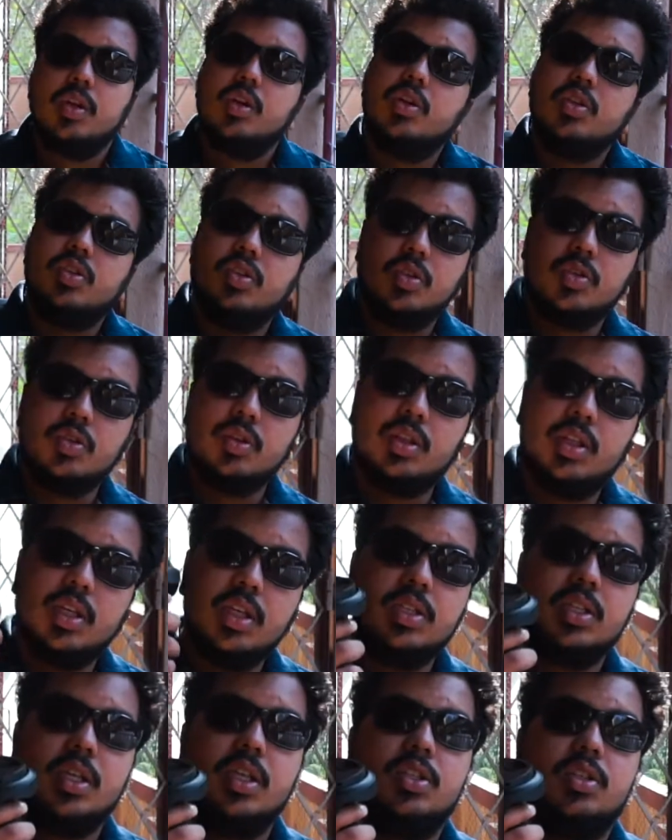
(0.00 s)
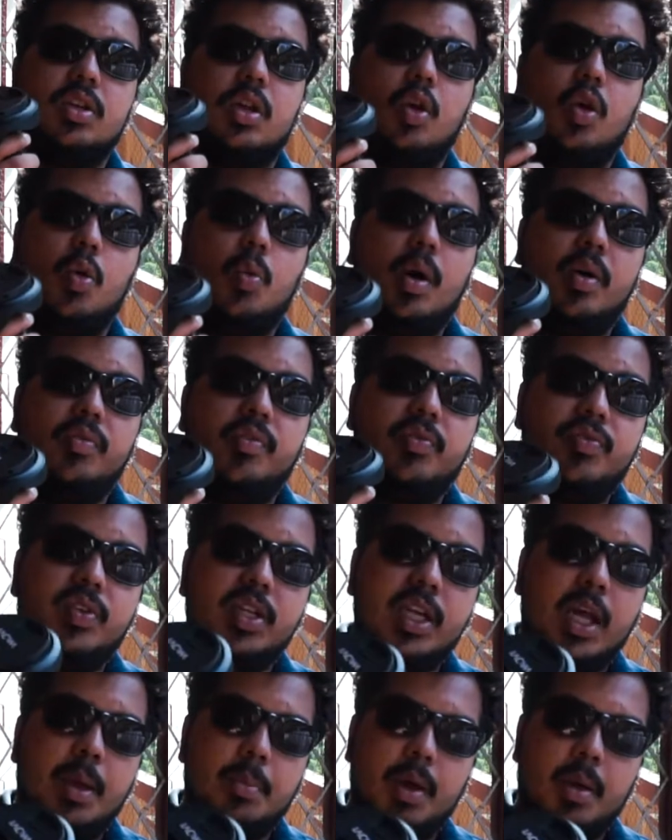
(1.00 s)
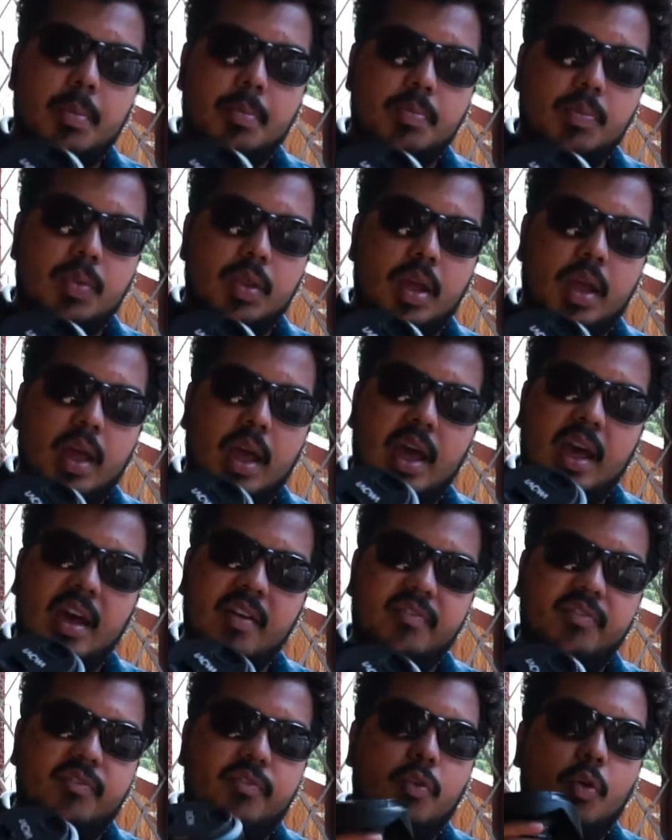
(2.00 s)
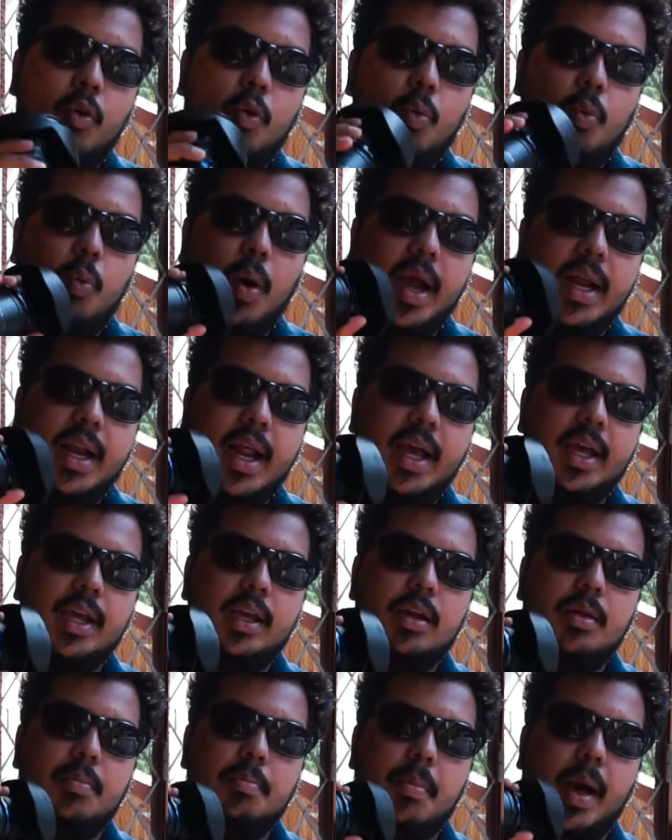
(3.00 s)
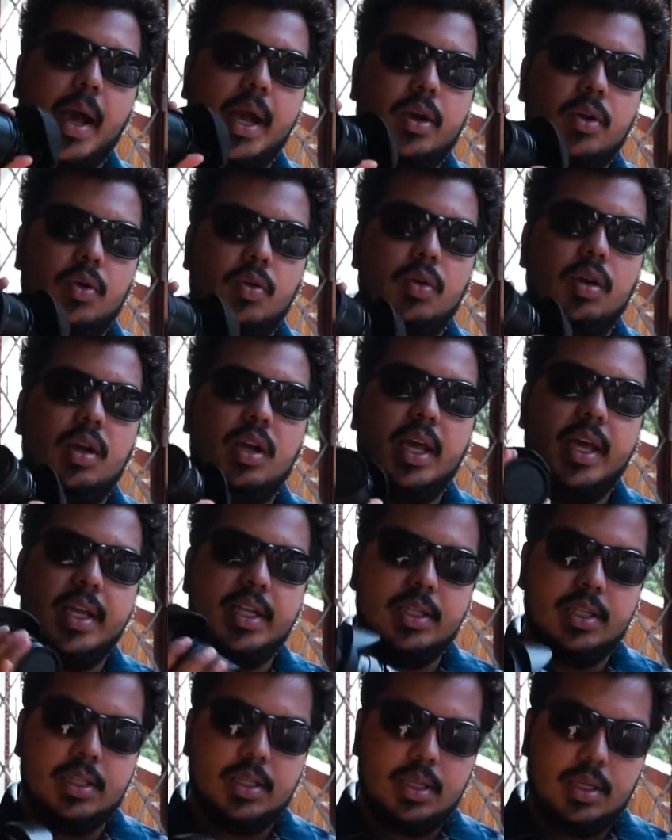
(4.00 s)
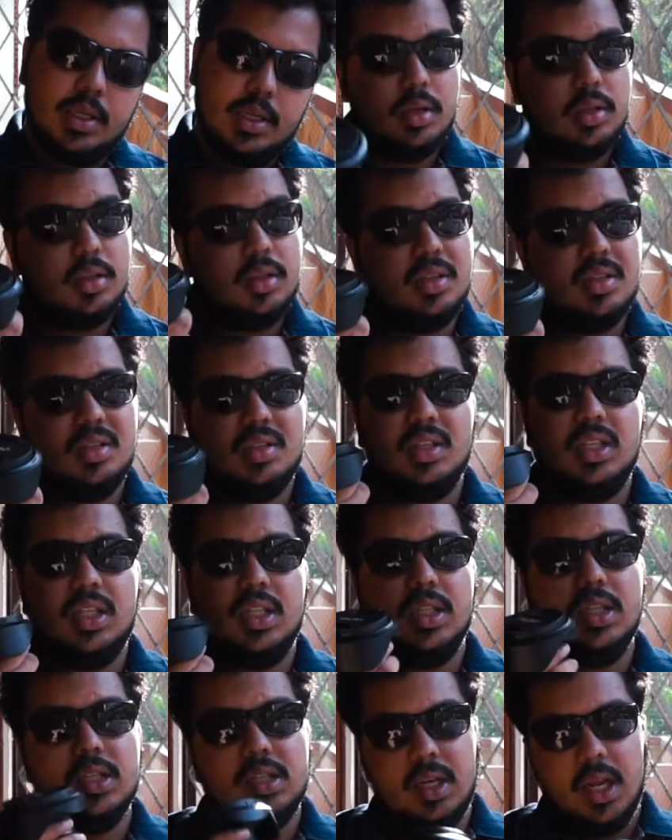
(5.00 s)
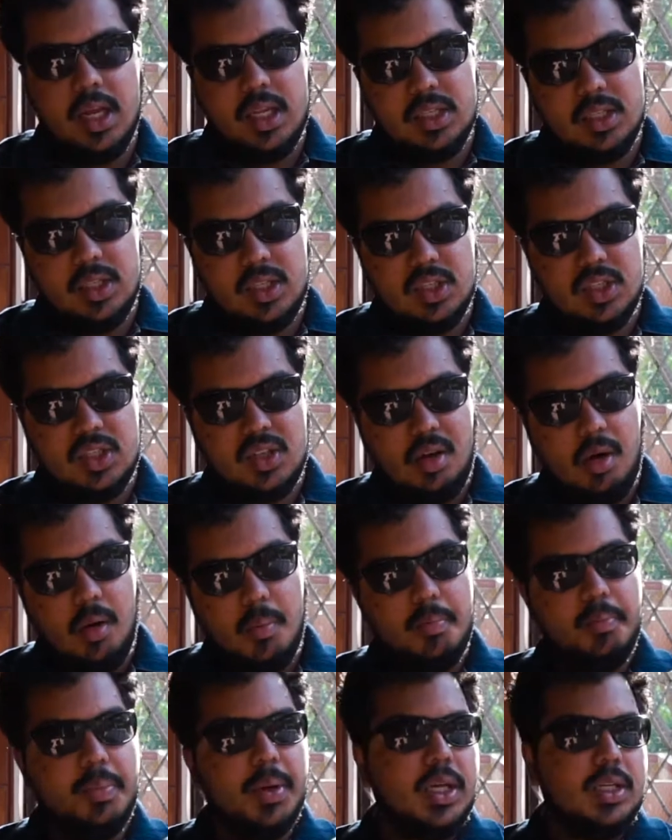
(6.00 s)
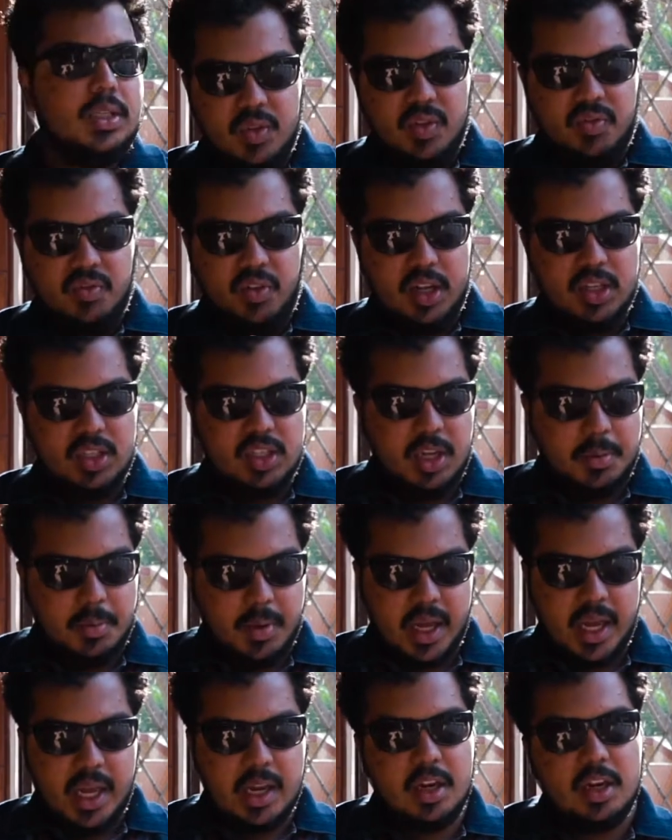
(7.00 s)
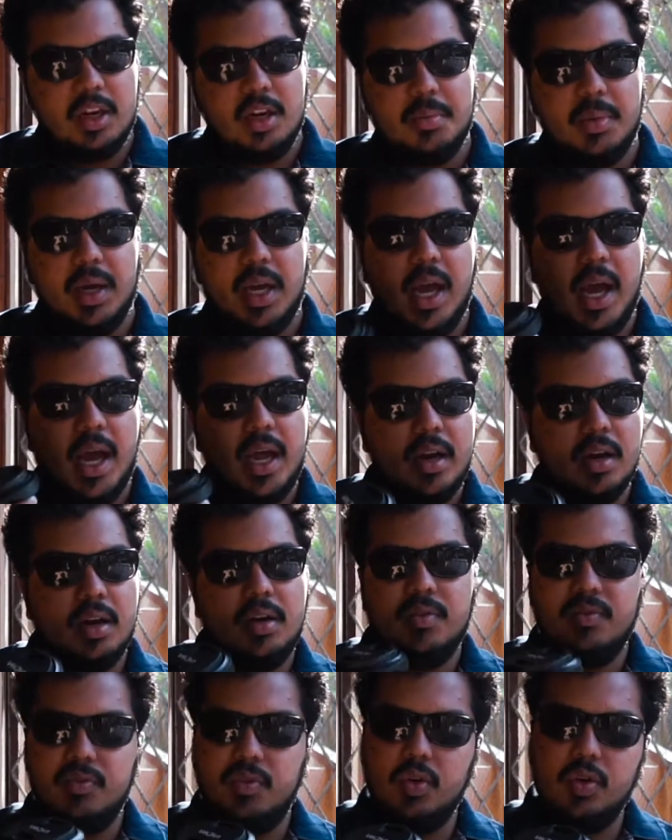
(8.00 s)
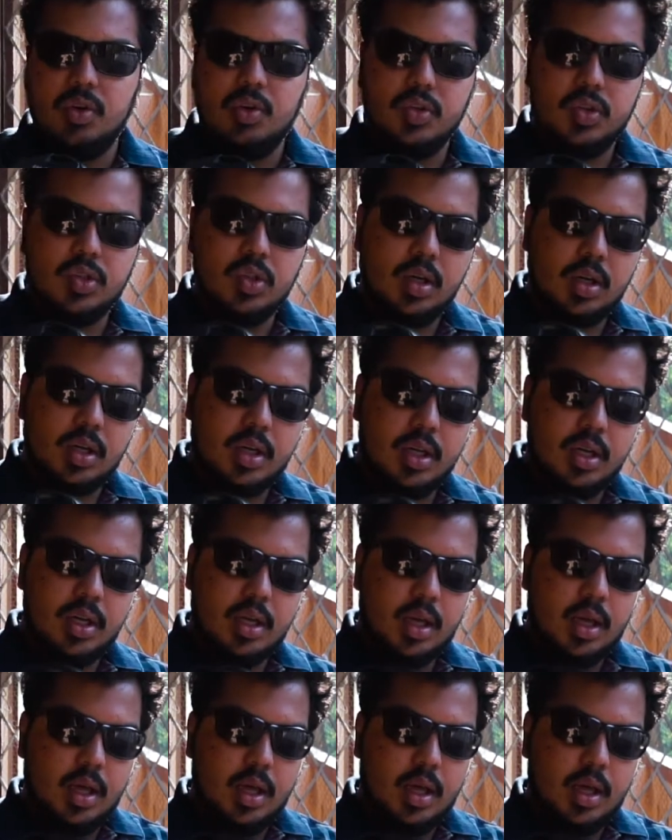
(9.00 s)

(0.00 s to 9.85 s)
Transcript: So this is a Loawa 15mm f4 wide-angle macro lens. This lens is a beast. The first time I held it in my hand at Photo Circle,